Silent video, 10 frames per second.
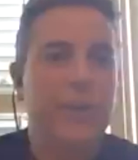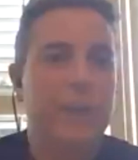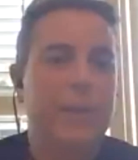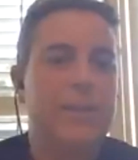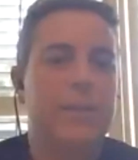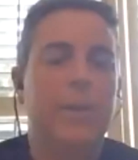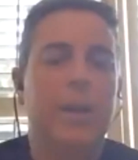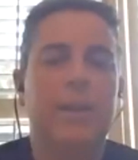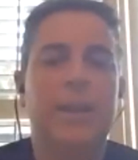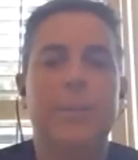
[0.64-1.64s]
for coming to the
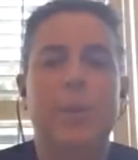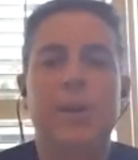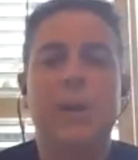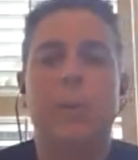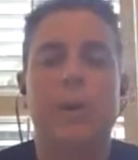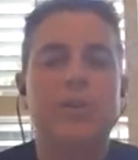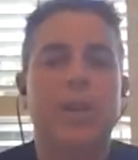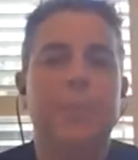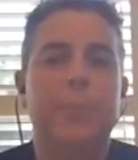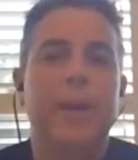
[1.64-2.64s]
modeling immunity
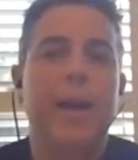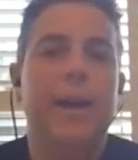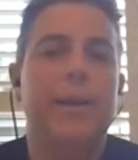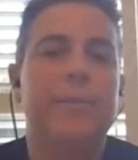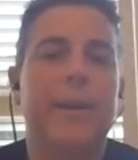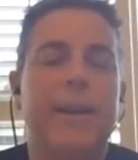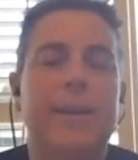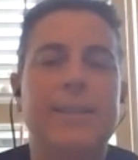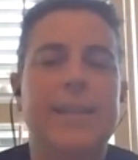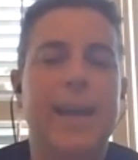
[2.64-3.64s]
workshop we have
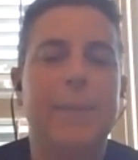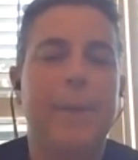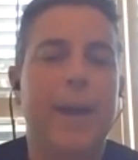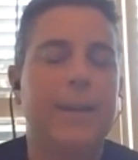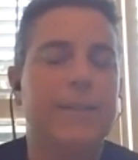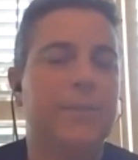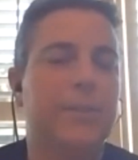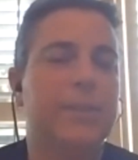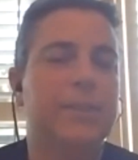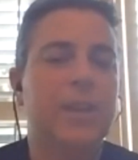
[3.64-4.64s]
a day packed
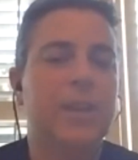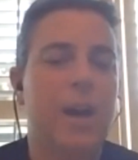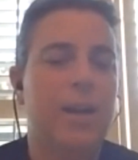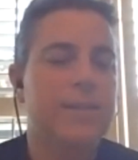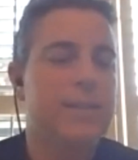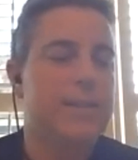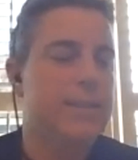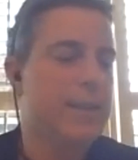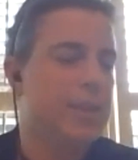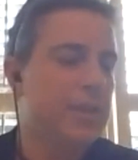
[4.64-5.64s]
full of talks and
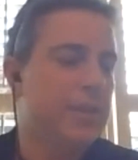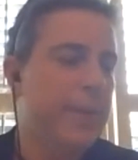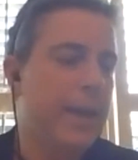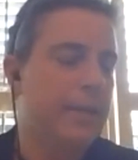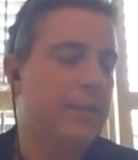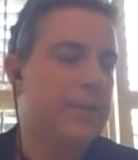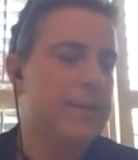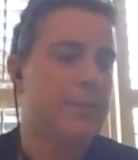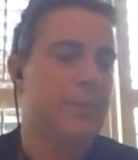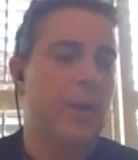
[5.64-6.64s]
discussion
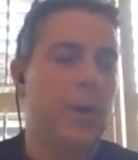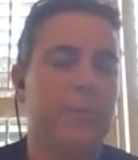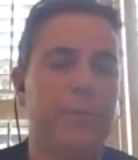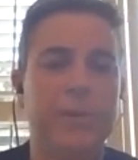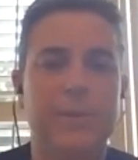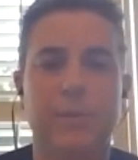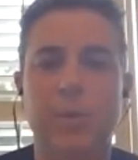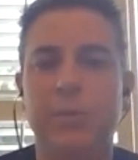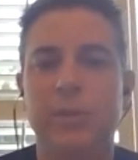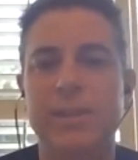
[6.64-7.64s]
panels and we hope for some
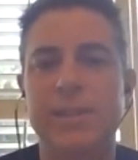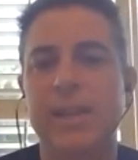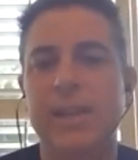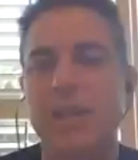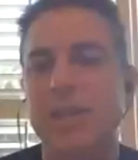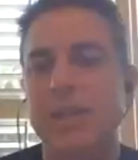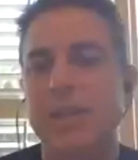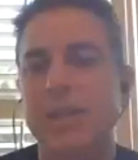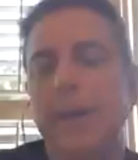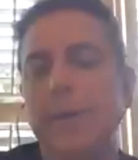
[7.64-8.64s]
fruitful discussion
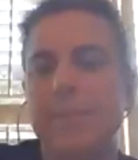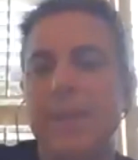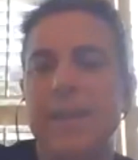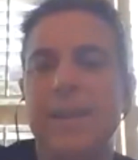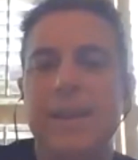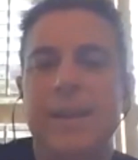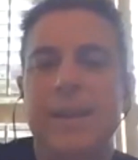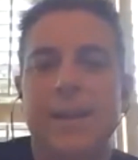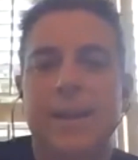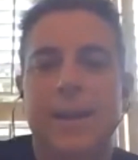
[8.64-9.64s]
today
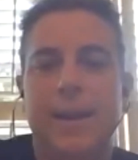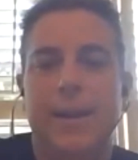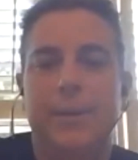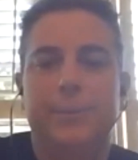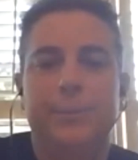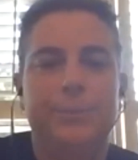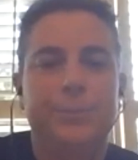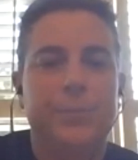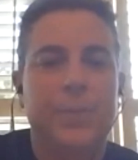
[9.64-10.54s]
um,